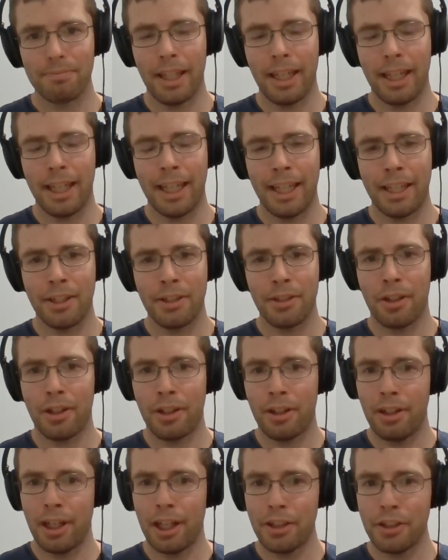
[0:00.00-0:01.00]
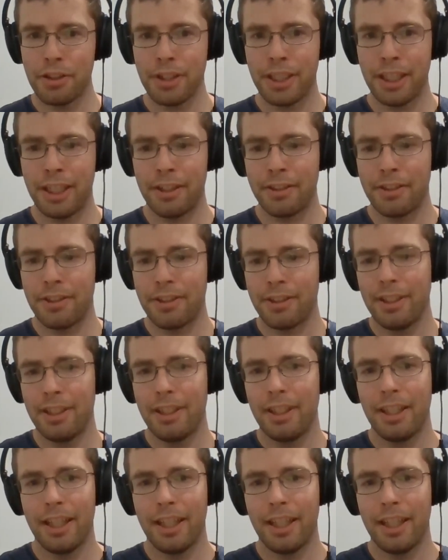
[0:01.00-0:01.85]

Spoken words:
And on large scales,